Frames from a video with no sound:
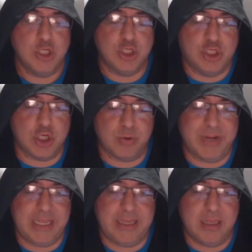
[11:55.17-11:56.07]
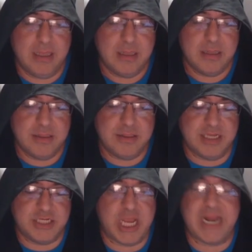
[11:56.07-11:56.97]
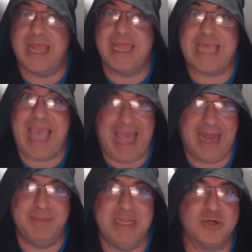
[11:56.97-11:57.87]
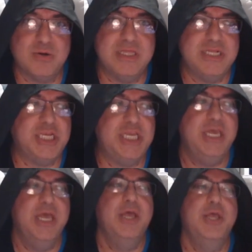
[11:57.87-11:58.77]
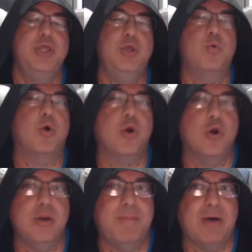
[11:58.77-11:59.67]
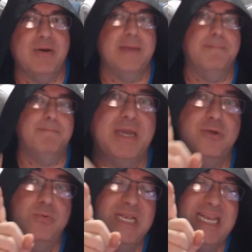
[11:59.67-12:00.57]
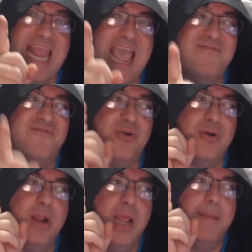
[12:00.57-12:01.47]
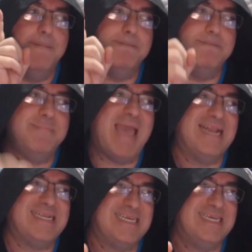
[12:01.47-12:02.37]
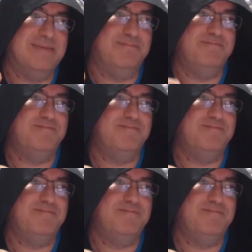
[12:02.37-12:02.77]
during the Jedi Academy trilogy, you heard about him, you never met him.